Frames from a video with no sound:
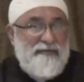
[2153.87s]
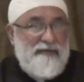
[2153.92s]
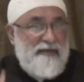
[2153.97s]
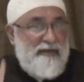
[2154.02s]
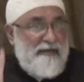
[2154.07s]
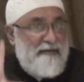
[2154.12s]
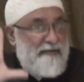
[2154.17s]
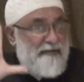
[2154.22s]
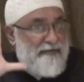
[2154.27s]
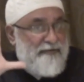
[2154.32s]
We
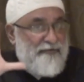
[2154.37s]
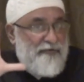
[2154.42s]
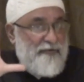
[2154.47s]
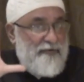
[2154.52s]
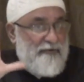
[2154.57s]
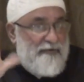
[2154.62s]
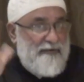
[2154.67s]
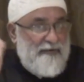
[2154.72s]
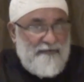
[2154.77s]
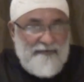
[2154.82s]
can't
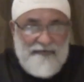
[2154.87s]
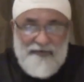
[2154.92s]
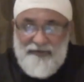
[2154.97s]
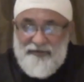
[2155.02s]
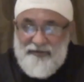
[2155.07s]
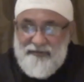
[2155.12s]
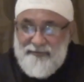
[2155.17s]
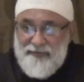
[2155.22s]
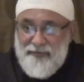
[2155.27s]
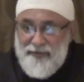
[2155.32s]
control. We've
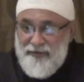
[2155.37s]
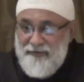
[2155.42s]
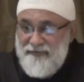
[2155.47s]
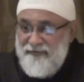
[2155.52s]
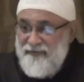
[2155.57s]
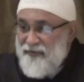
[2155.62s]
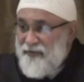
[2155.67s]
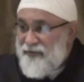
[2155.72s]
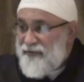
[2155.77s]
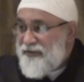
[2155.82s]
reached a point
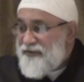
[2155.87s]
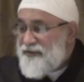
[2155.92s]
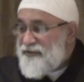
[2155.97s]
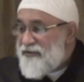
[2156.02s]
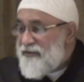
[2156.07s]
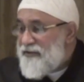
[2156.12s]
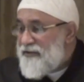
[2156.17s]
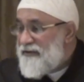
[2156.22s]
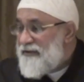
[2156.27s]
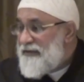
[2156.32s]
of no
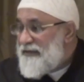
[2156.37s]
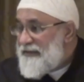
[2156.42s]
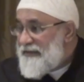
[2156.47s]
return.